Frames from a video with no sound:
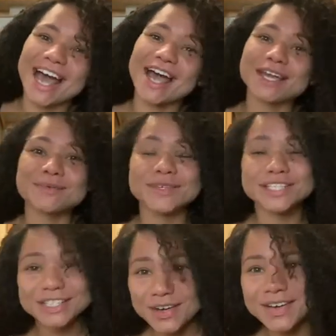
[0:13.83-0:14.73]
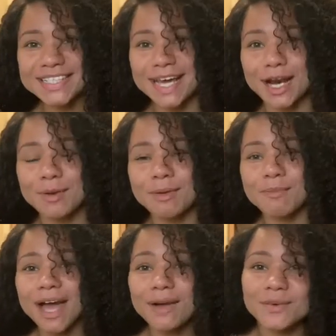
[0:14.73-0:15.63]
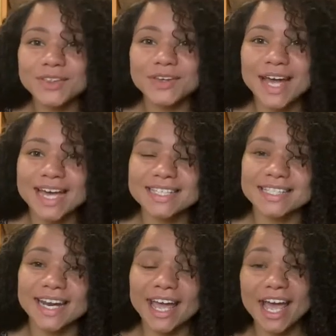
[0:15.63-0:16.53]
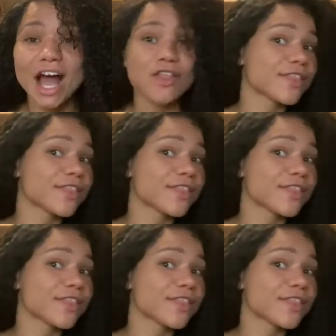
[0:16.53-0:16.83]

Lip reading: I am so excited to be back with you guys today.